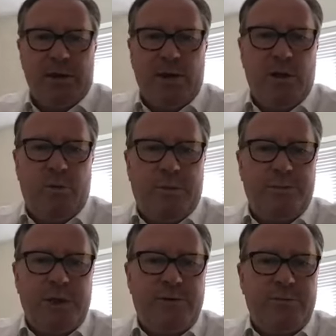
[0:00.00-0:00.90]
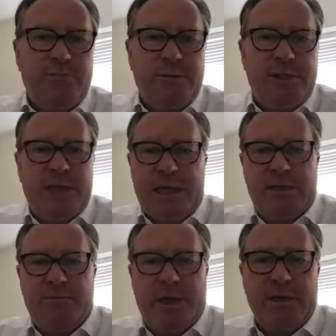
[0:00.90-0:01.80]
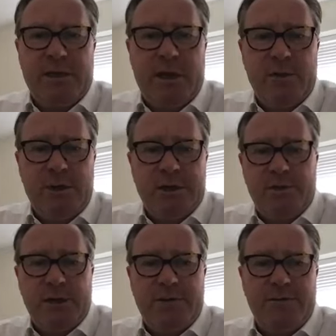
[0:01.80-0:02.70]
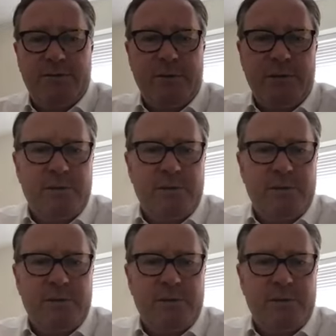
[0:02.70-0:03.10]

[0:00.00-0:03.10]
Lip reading: a one-bedroom detached bungalow in a street full